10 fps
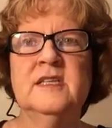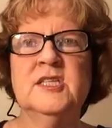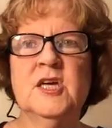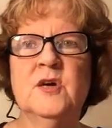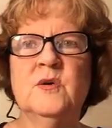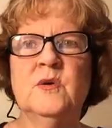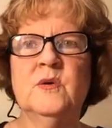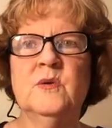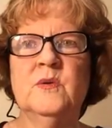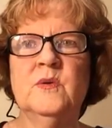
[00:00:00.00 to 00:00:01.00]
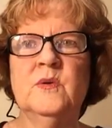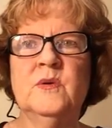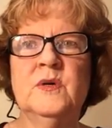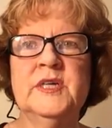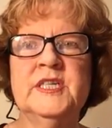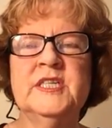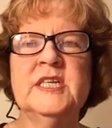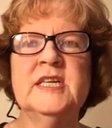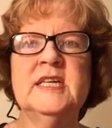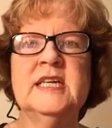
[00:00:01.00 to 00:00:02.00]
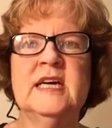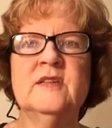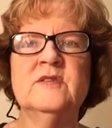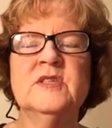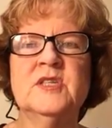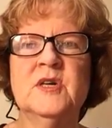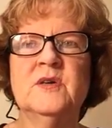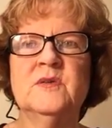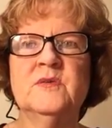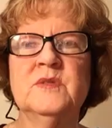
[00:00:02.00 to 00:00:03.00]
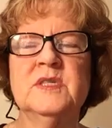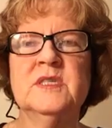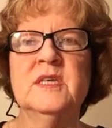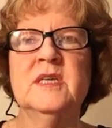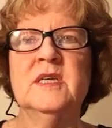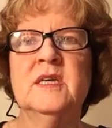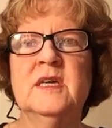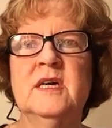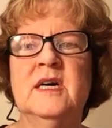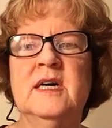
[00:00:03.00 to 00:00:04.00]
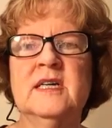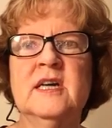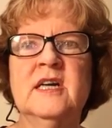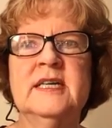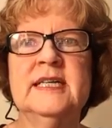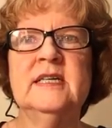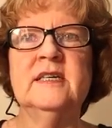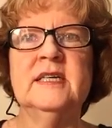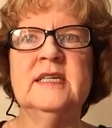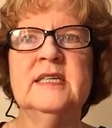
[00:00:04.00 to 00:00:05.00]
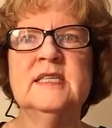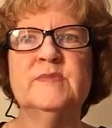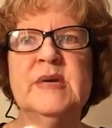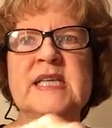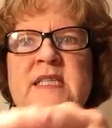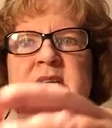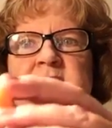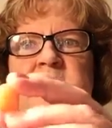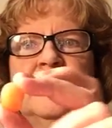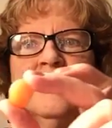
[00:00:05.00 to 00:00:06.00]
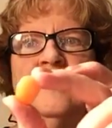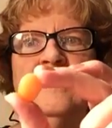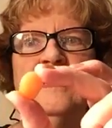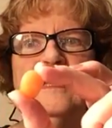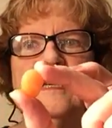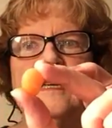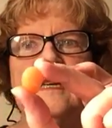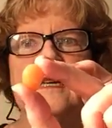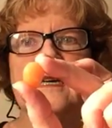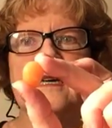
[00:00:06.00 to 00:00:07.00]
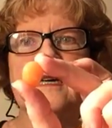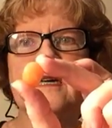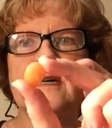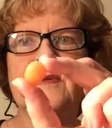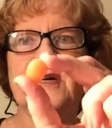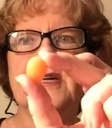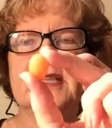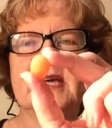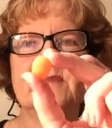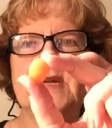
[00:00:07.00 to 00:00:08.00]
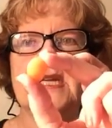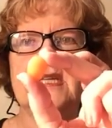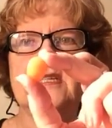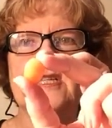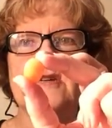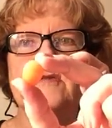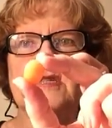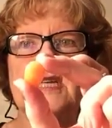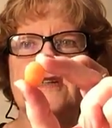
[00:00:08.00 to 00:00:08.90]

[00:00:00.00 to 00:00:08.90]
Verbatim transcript: So orangey yellow stones, carnelian is basically there aren't that many stones